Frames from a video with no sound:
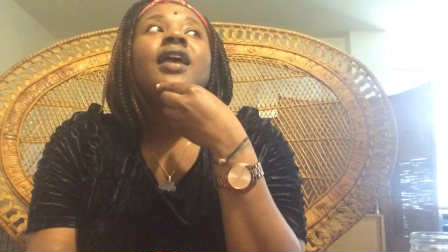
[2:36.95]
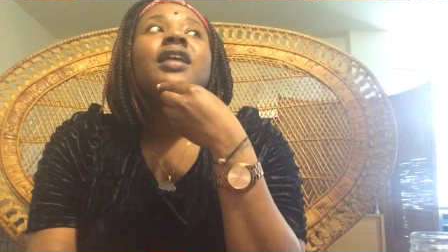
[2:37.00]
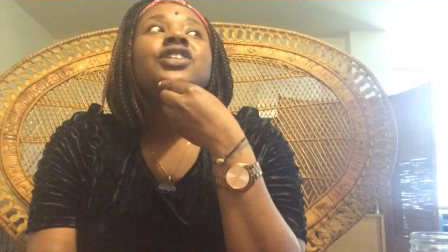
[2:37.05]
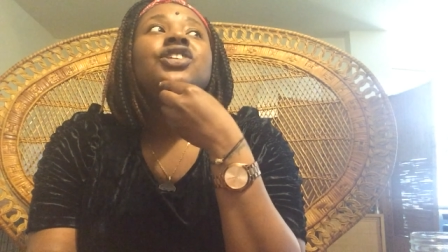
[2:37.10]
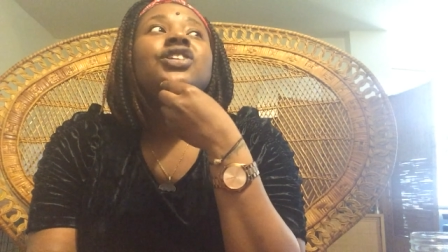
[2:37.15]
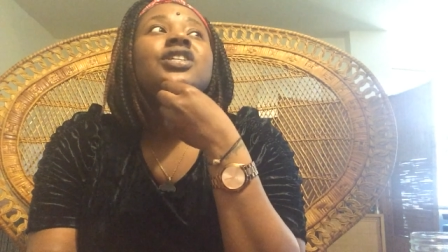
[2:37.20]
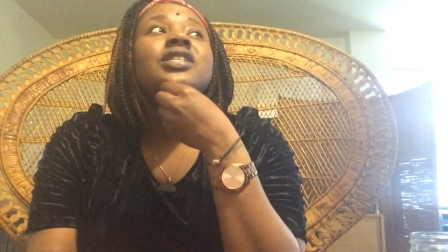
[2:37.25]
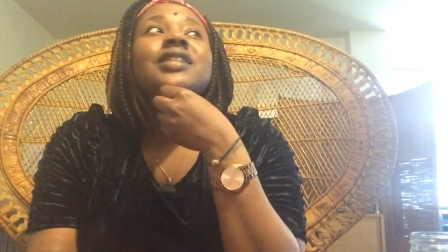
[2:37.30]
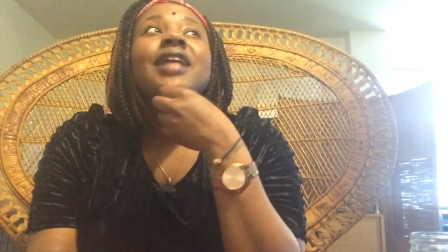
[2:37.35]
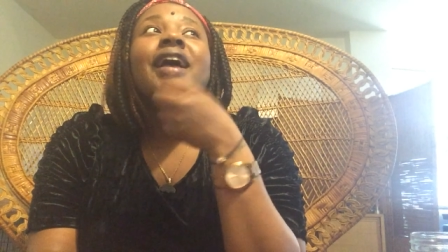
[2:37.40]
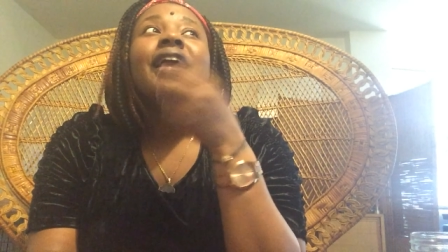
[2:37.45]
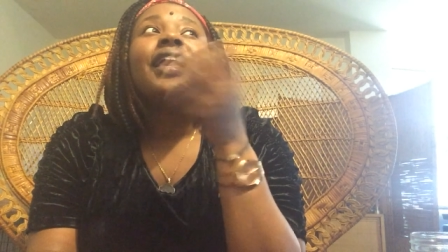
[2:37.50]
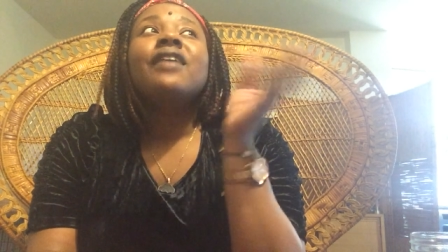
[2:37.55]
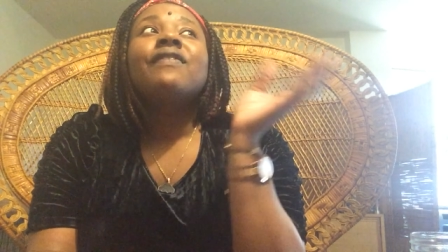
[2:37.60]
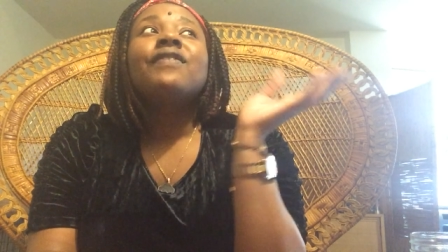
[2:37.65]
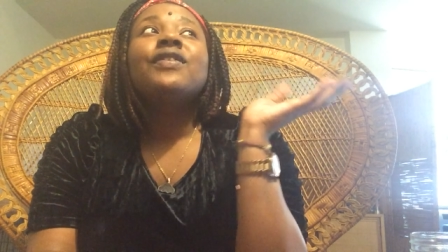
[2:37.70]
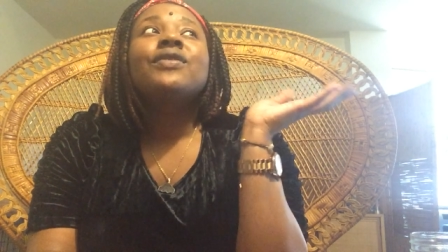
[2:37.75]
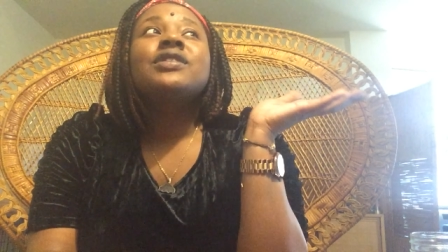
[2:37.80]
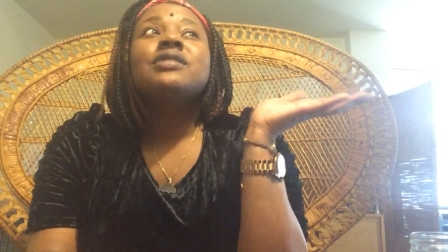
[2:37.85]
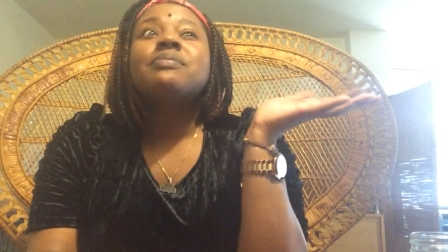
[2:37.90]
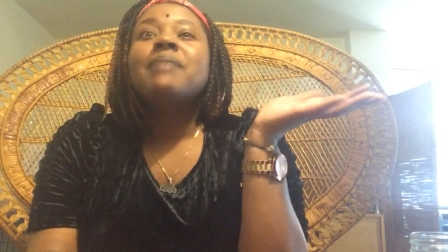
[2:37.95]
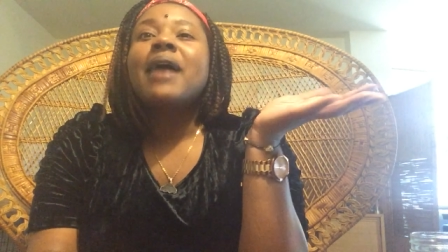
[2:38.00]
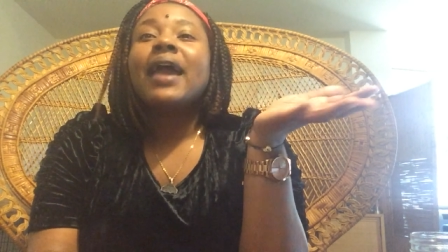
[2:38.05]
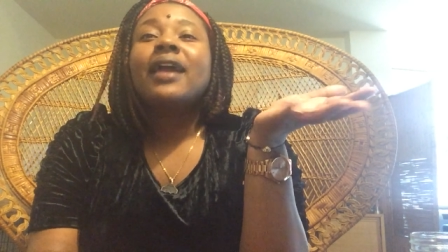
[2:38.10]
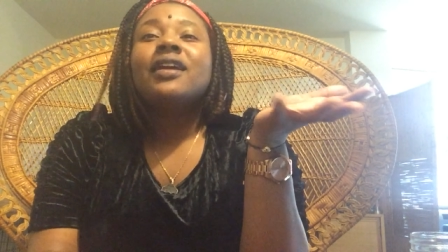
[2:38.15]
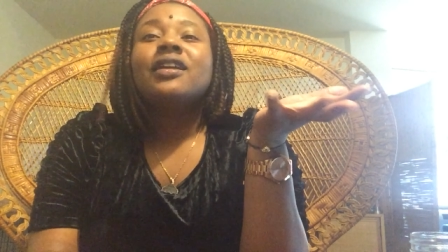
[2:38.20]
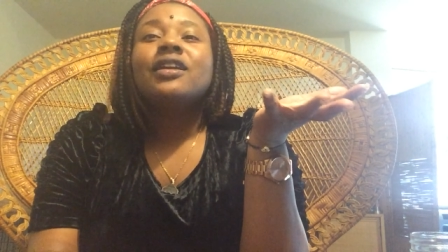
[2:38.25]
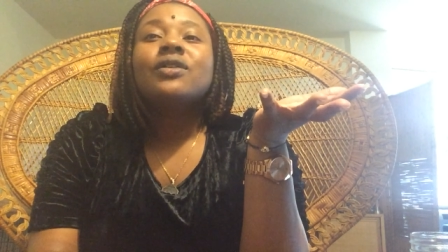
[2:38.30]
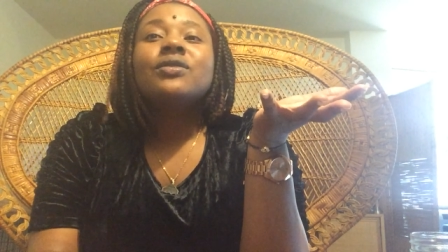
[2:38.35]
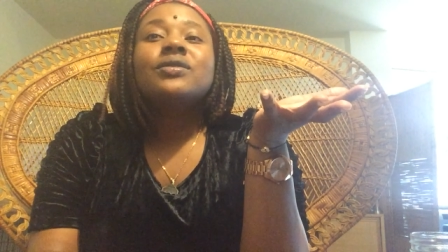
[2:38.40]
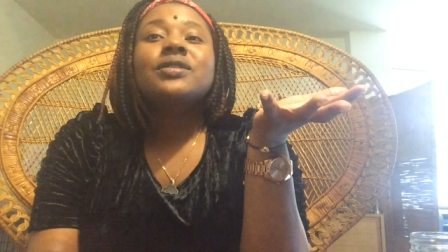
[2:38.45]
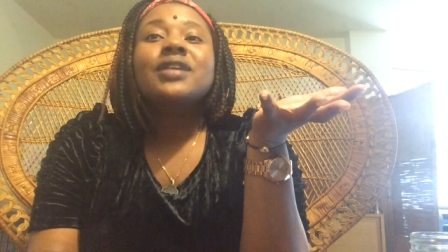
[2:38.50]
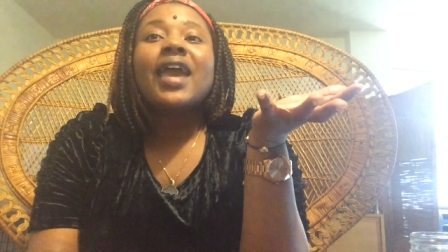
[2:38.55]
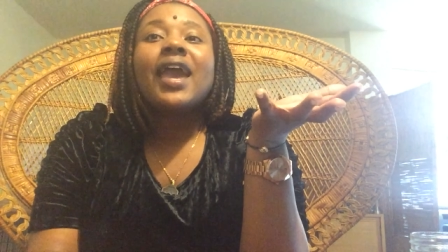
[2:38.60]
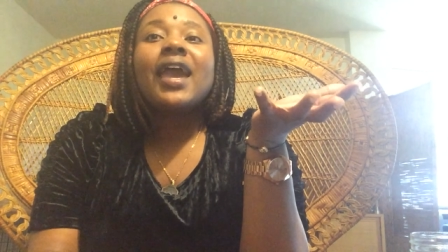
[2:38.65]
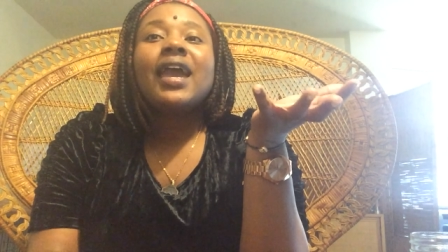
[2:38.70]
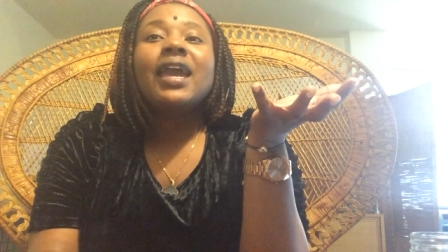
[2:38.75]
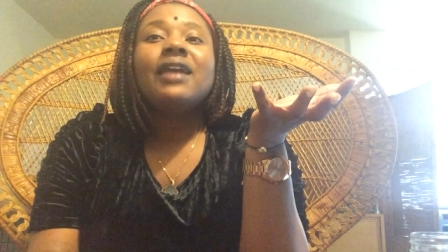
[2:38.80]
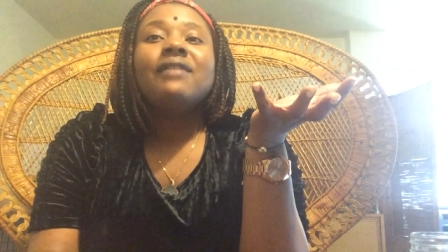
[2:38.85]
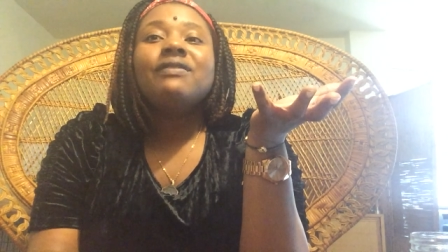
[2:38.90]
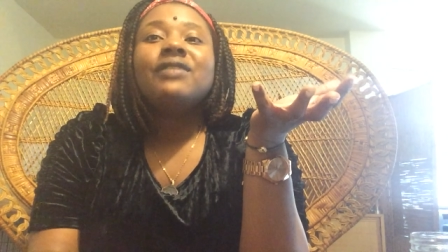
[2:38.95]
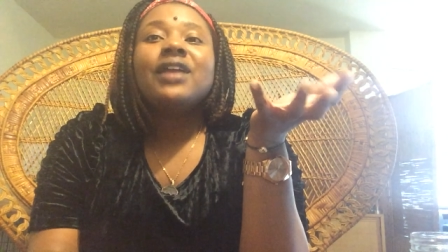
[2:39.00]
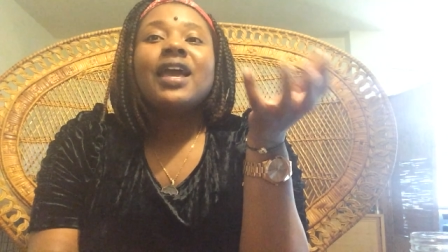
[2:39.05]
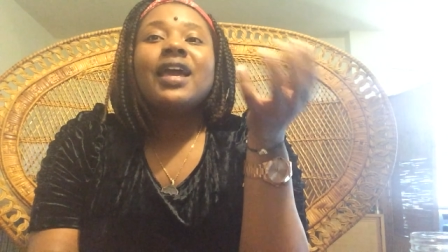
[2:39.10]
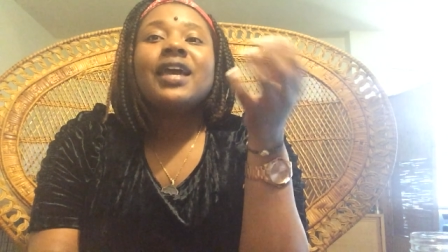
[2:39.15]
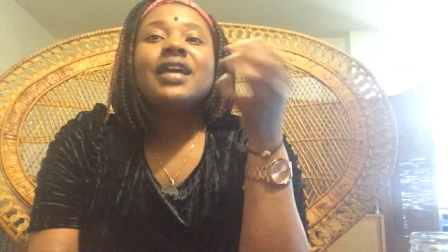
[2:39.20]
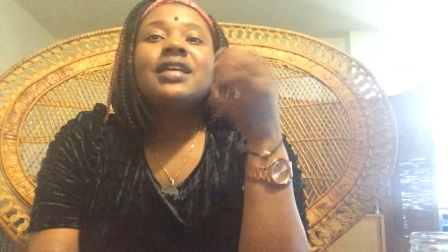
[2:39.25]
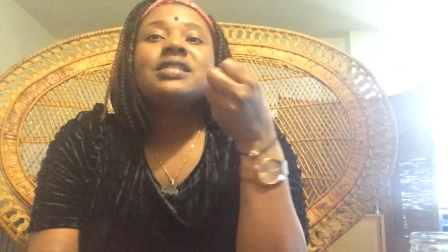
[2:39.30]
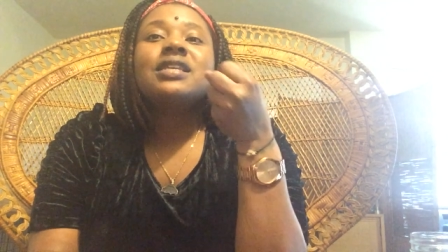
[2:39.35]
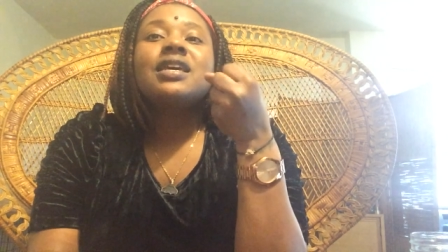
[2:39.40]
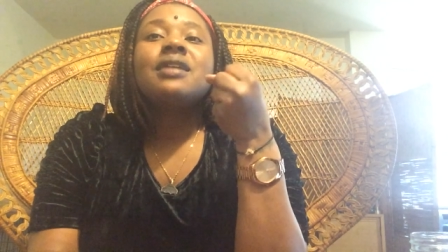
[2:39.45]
just like if it was back in those cave days,